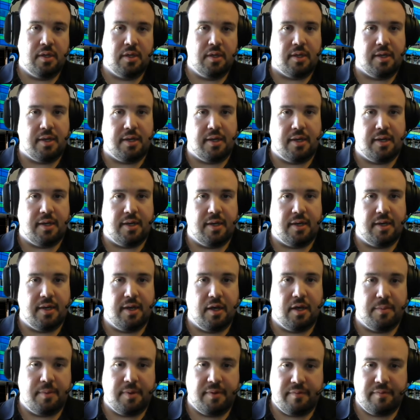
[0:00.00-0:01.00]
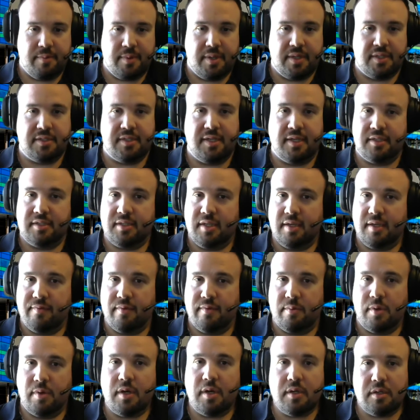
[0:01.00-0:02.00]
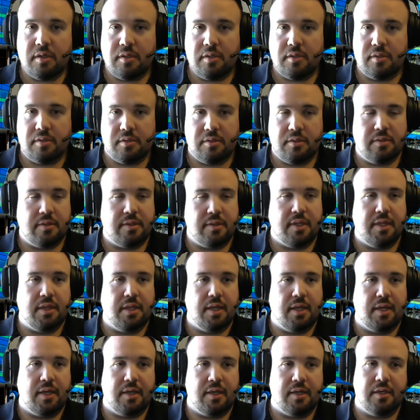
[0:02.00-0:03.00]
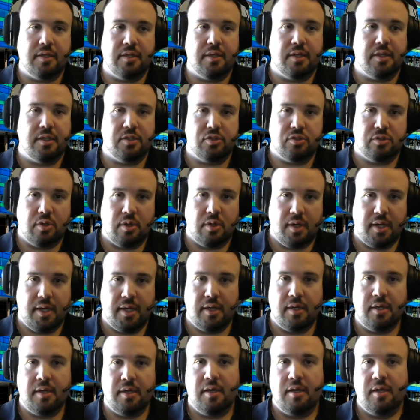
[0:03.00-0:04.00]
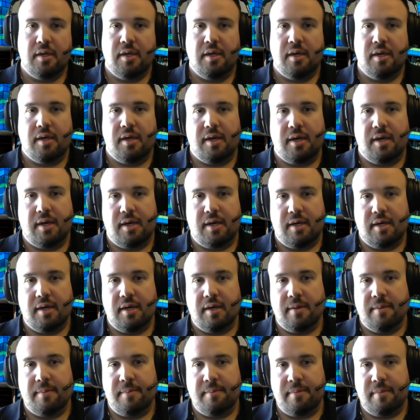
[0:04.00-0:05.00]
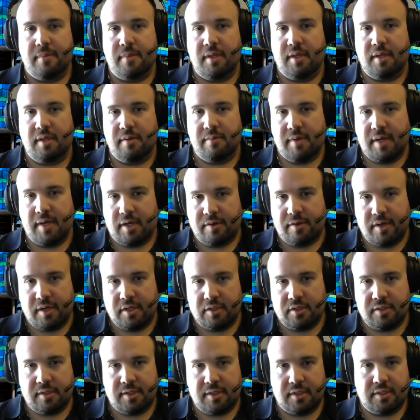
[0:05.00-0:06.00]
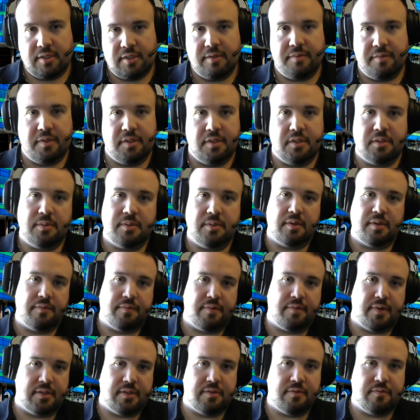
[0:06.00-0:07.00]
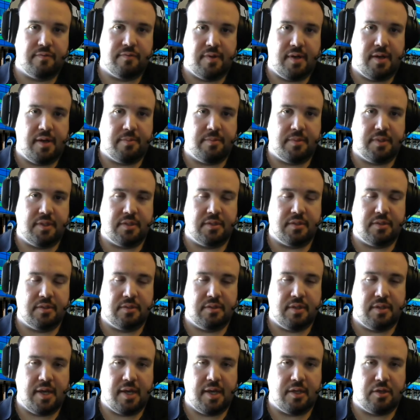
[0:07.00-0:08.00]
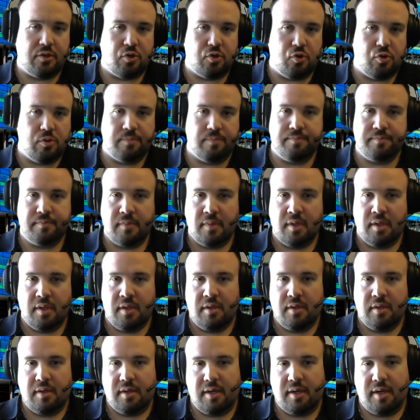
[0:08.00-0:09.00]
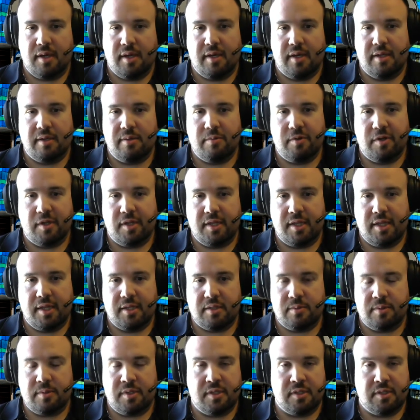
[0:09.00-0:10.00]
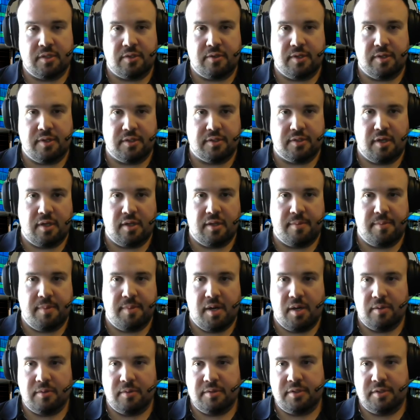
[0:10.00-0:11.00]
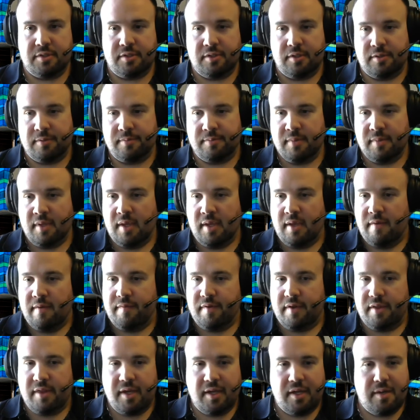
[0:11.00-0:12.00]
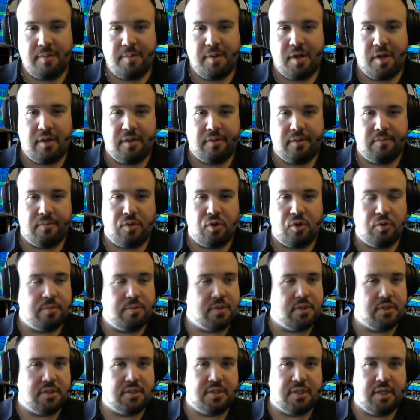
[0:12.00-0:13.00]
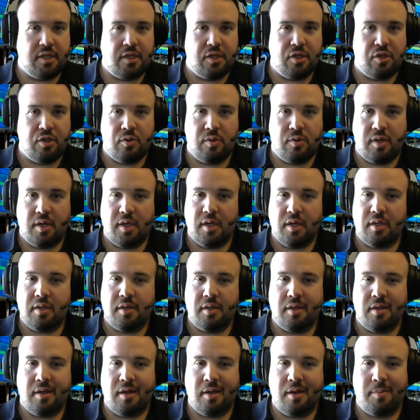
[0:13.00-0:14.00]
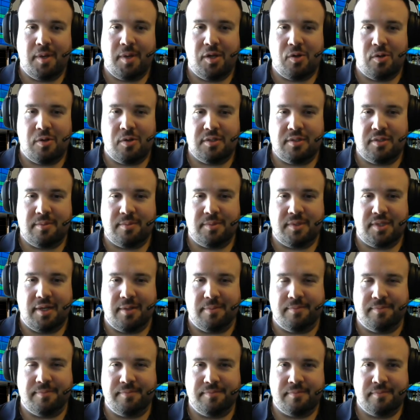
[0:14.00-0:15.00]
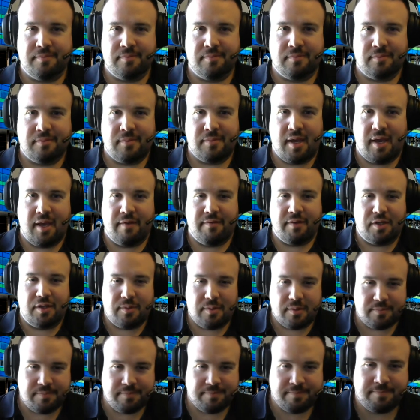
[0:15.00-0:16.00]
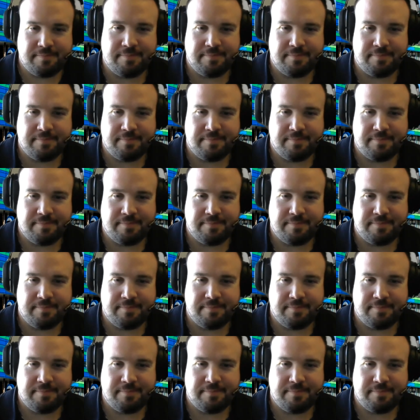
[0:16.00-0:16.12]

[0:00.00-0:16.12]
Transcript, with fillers: uh, help everybody stay safe at work so that they can enjoy um, the recreational activities friends and families at home. Uh, and really, that's what this career is all about. So, if you're thinking about it, hope to see you in uh, my course sometime. Have a good one.